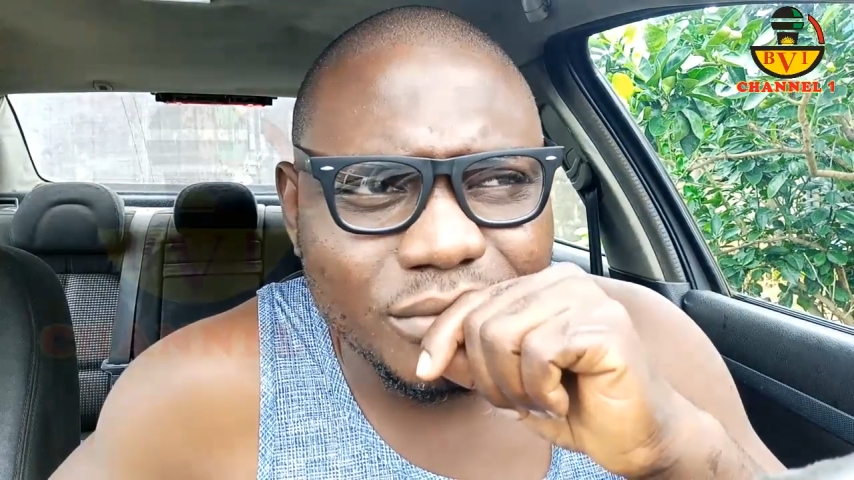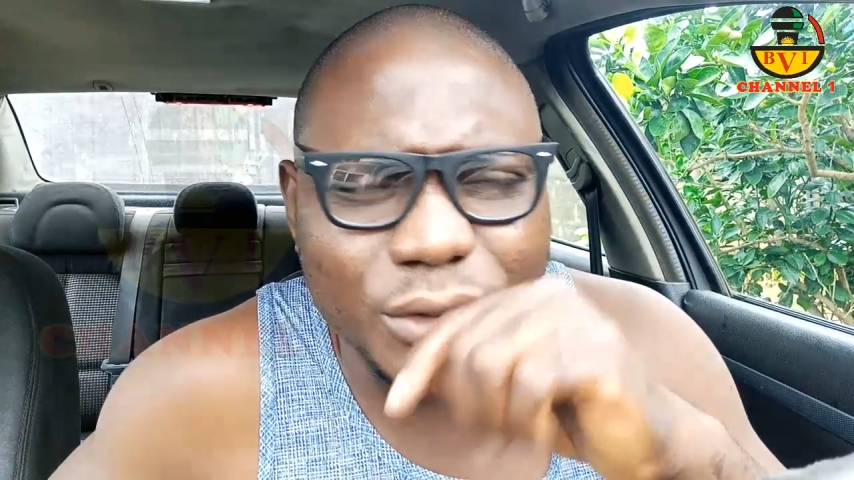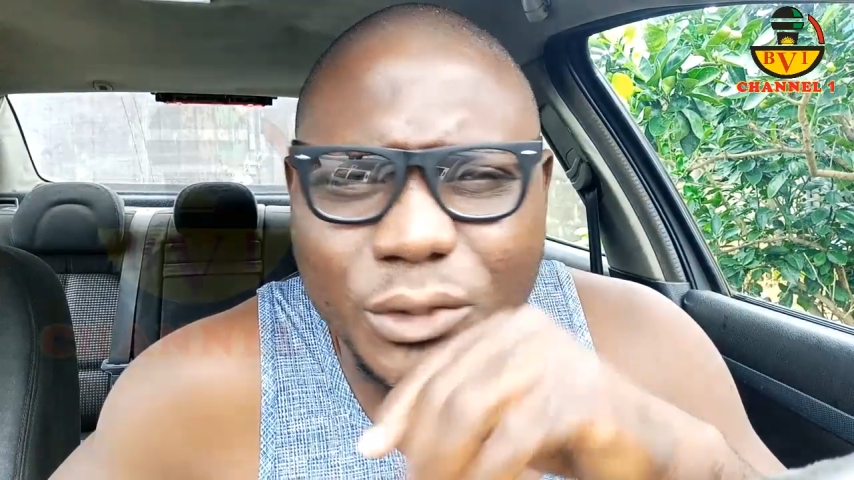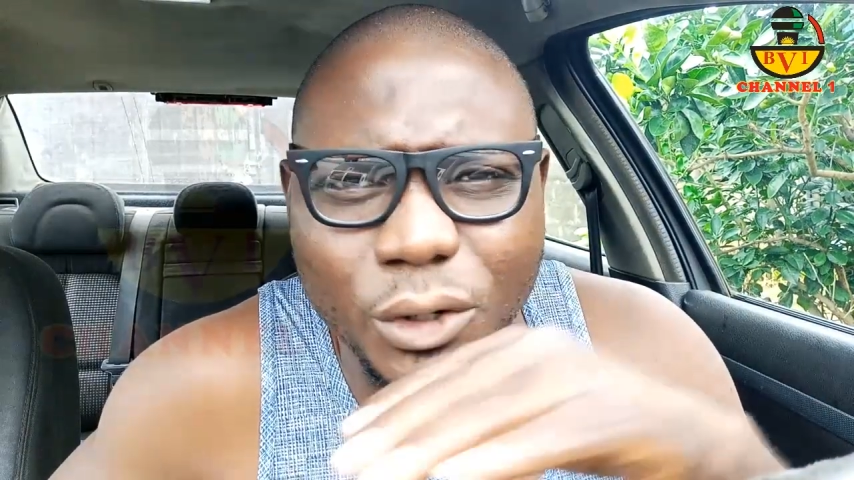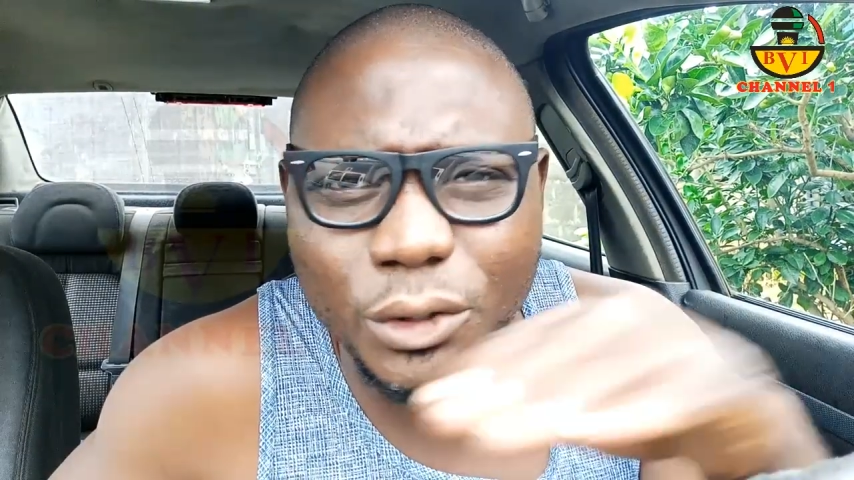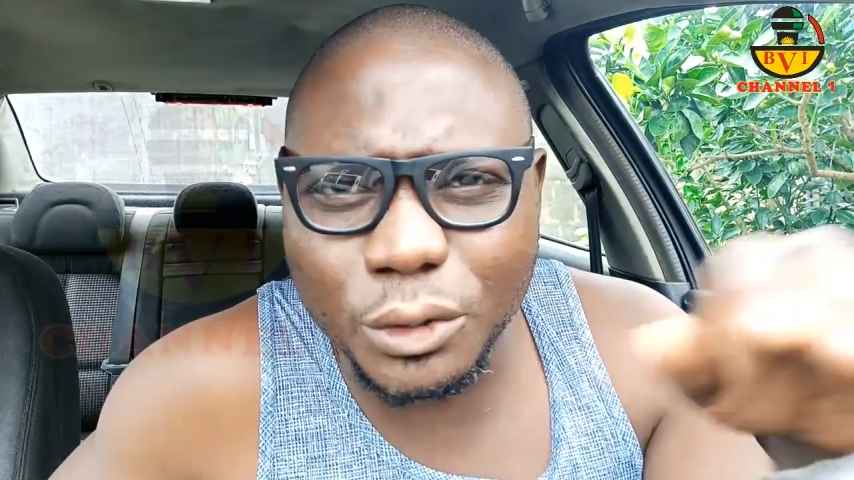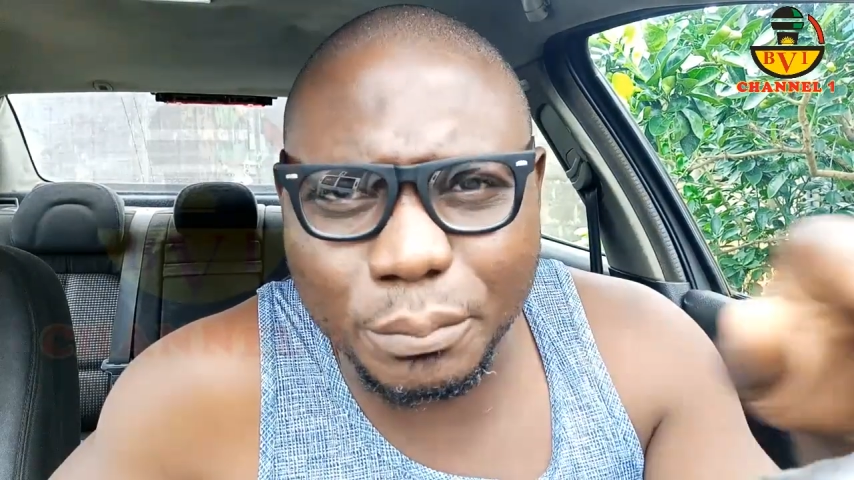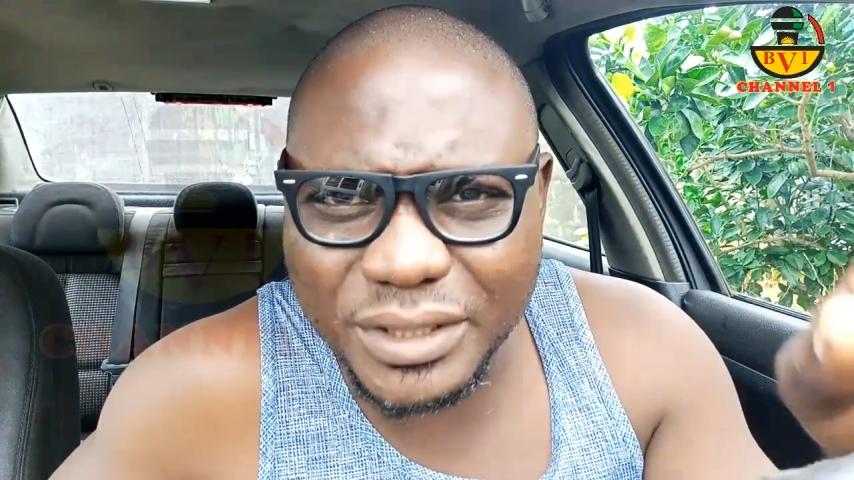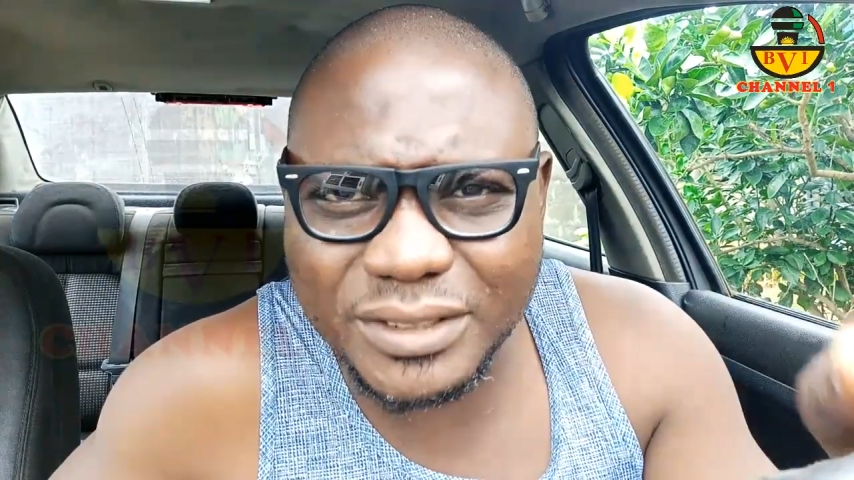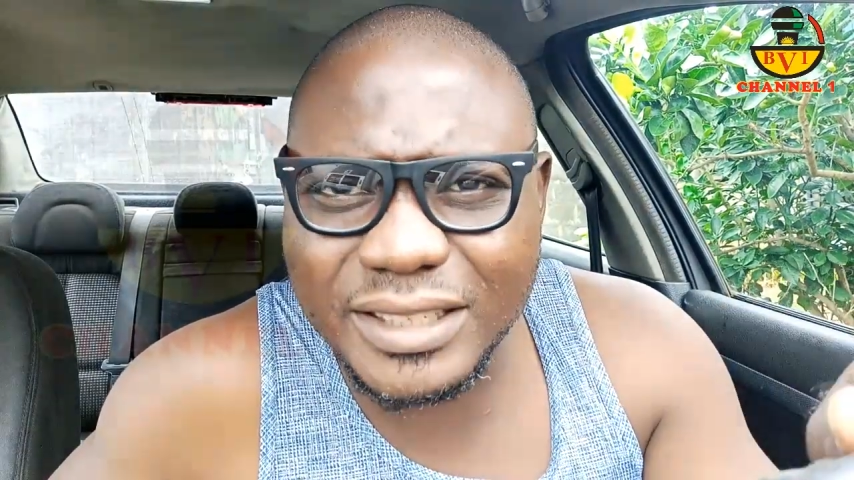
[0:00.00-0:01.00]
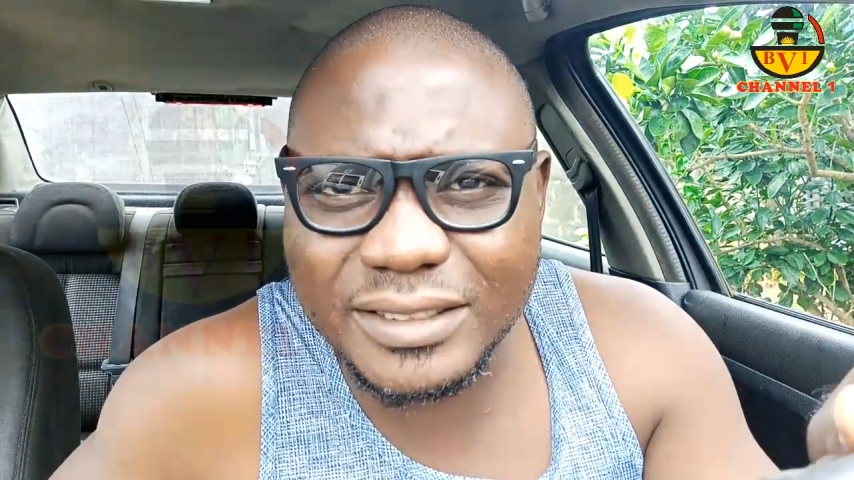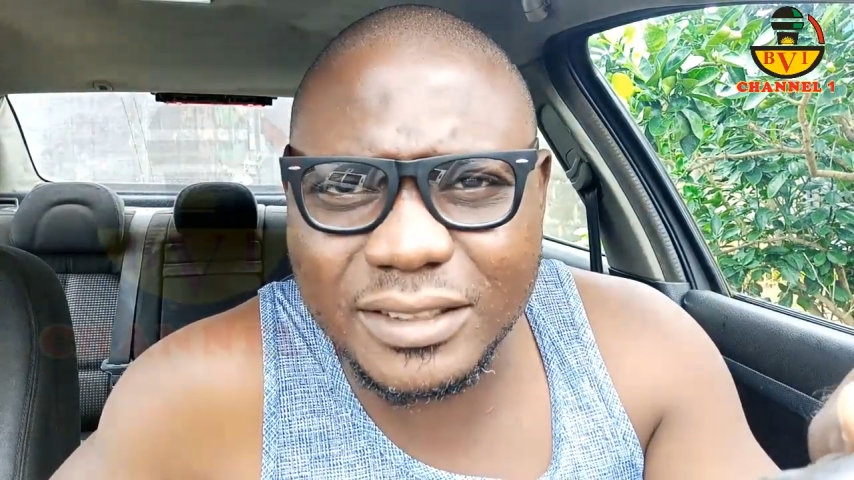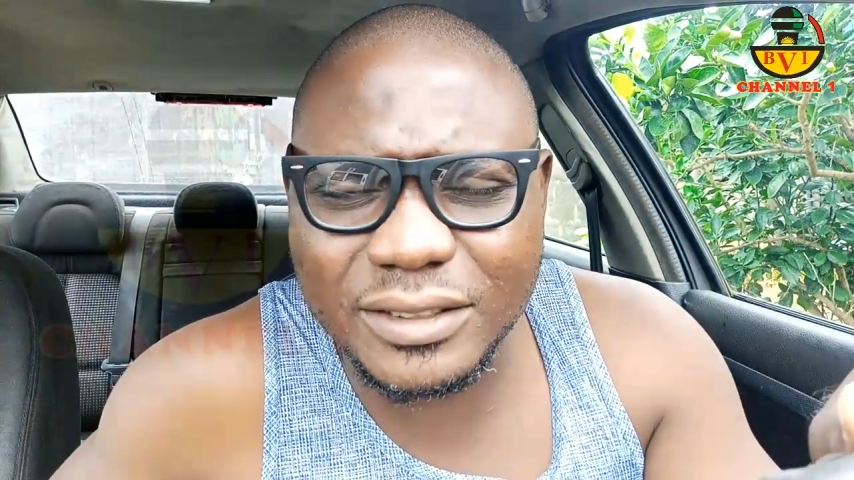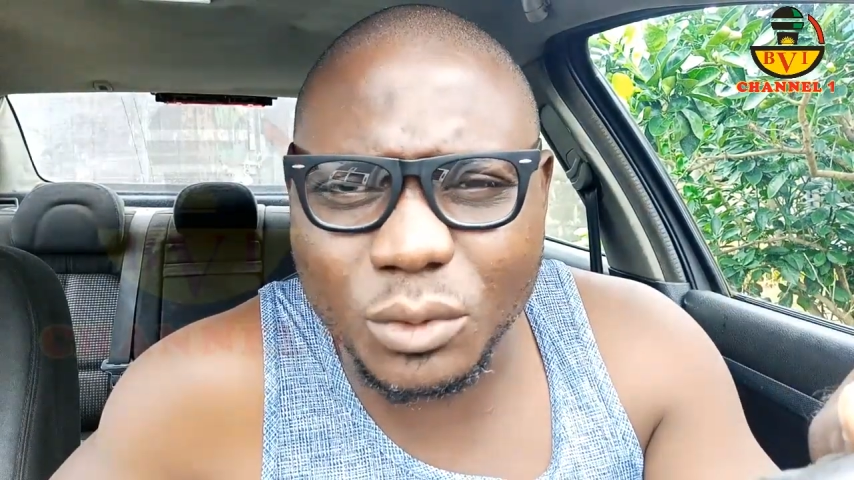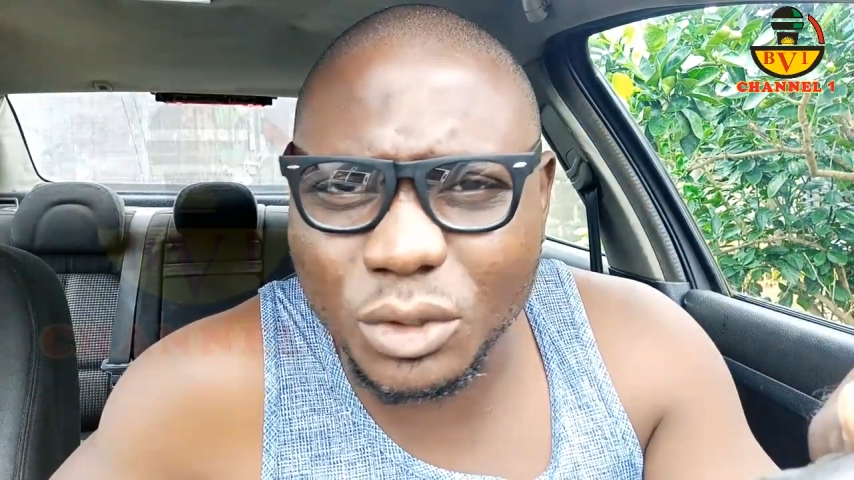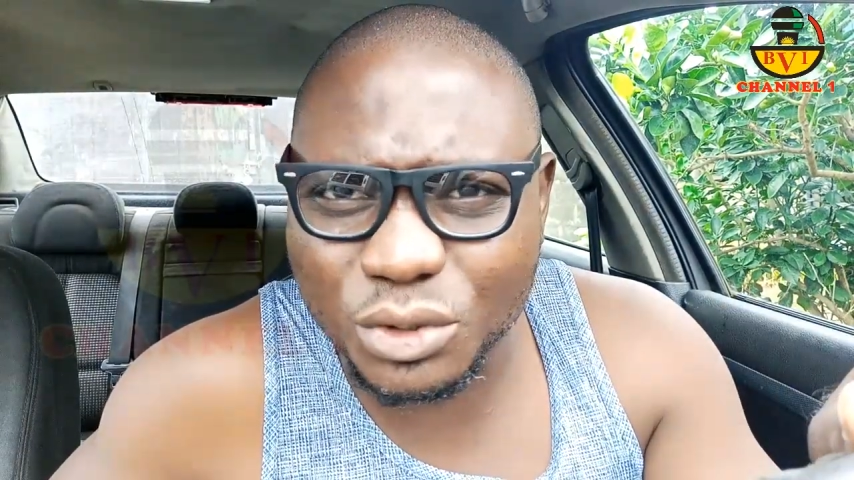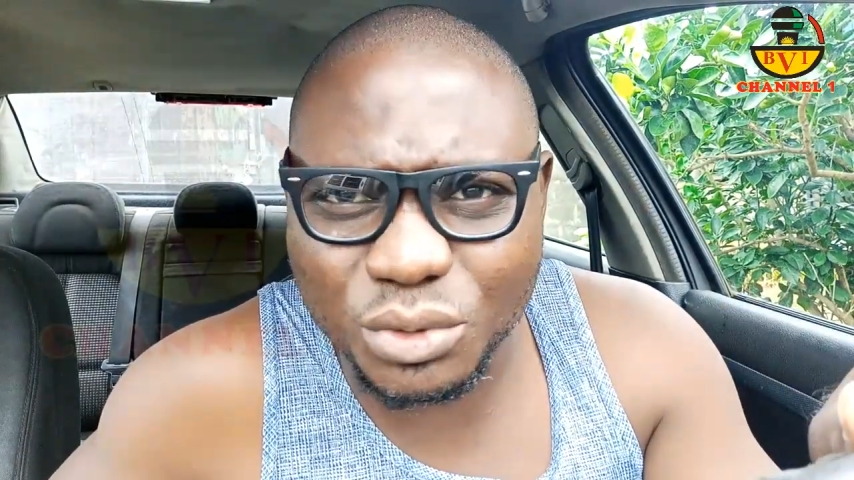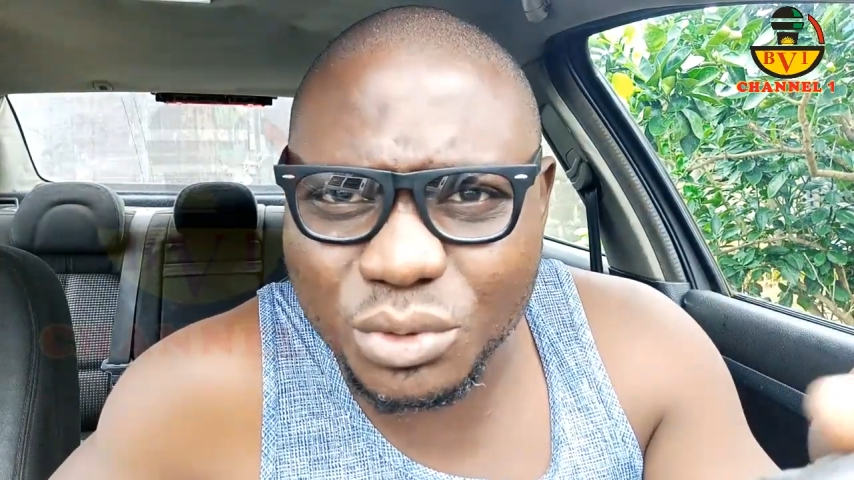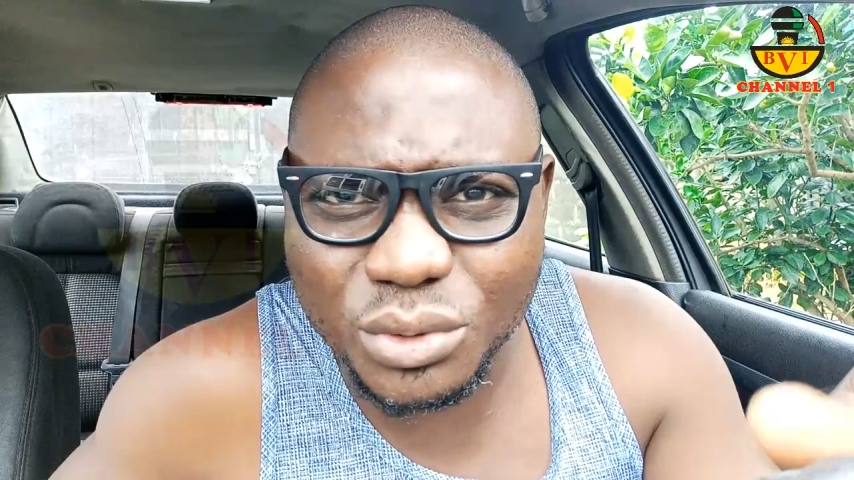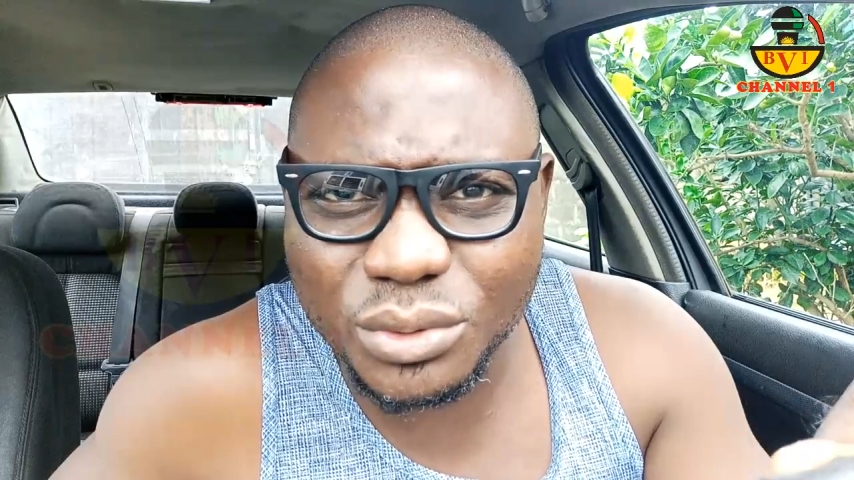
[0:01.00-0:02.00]
You know your business is what
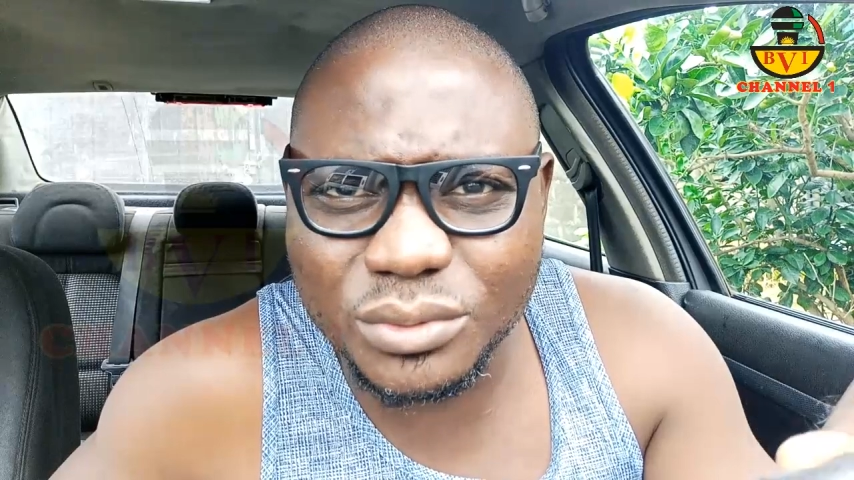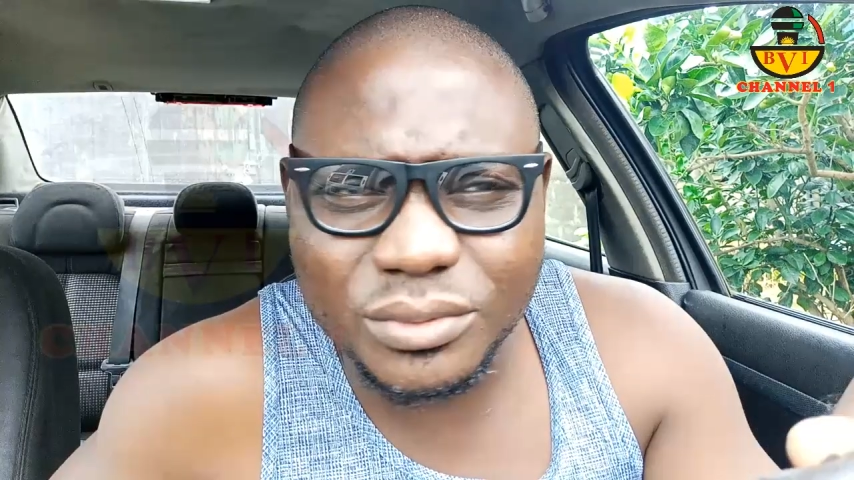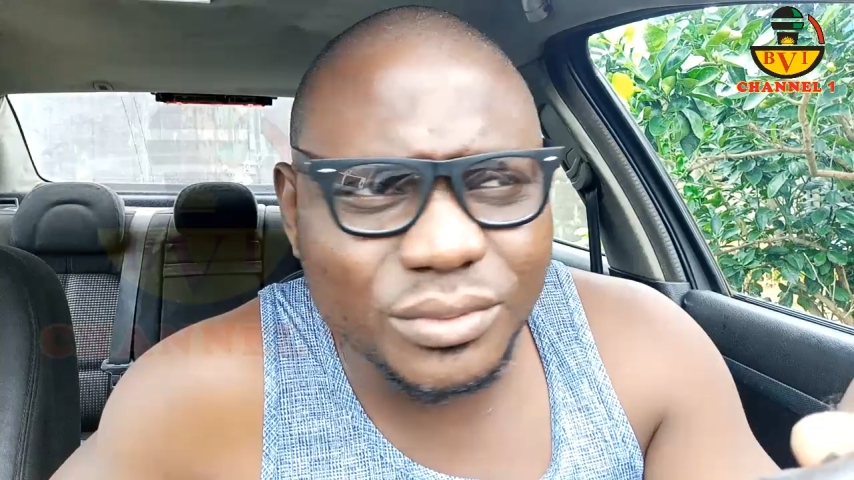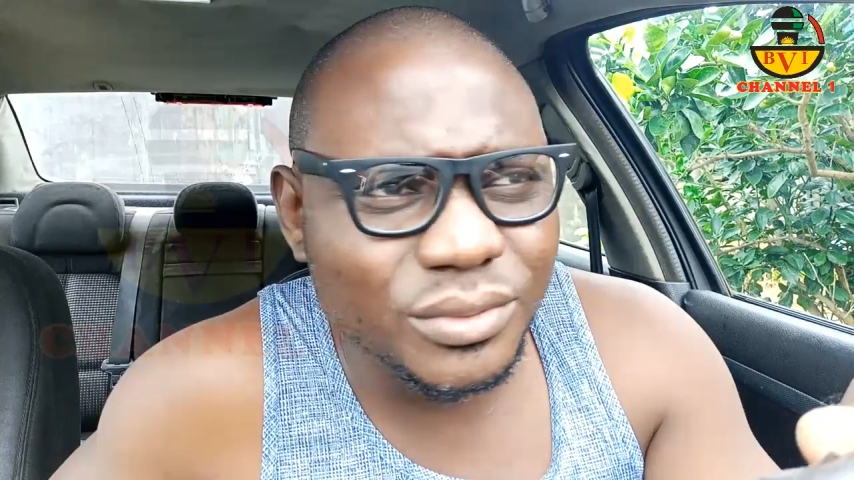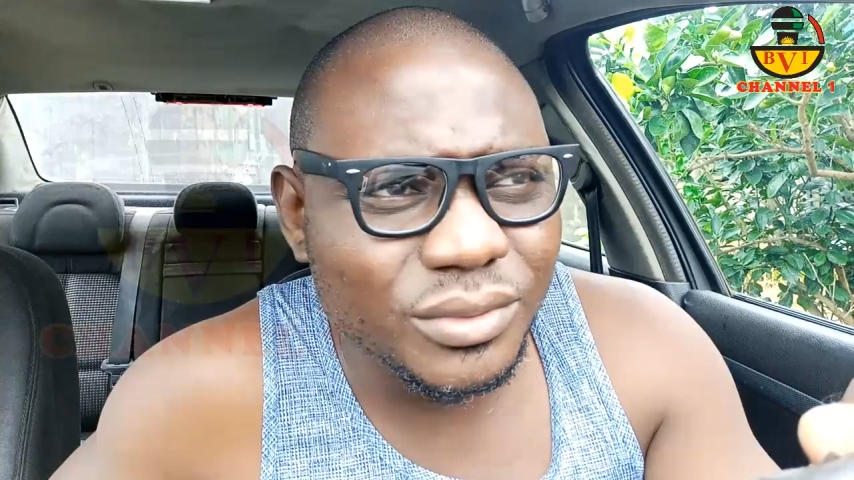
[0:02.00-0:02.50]
you do.